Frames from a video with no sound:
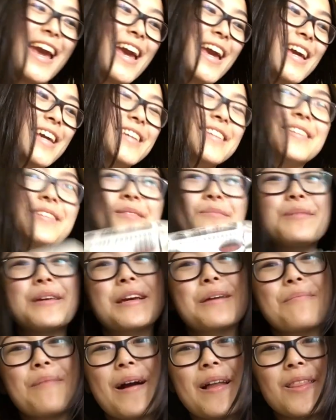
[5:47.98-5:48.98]
It is
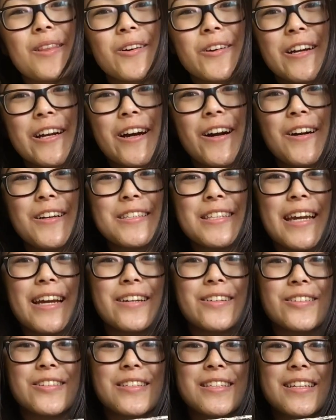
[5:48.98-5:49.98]
Speak by Laurie Halse
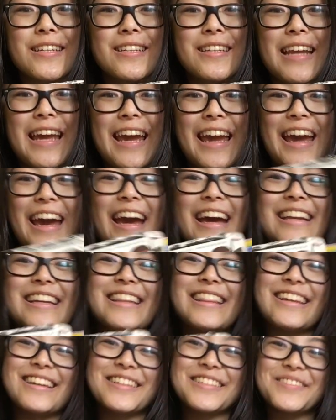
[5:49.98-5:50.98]
Anderson,
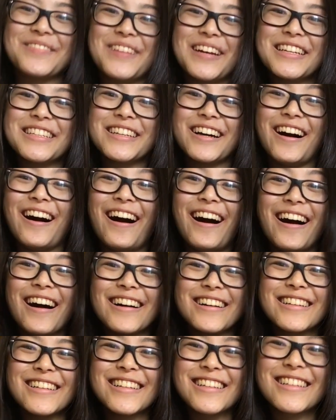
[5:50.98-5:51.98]
and there's my
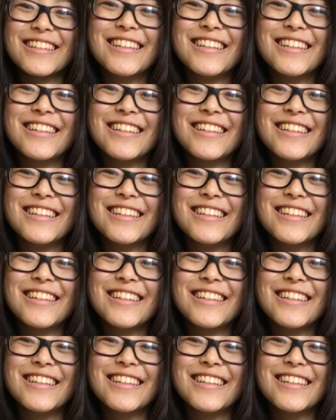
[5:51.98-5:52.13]
dog.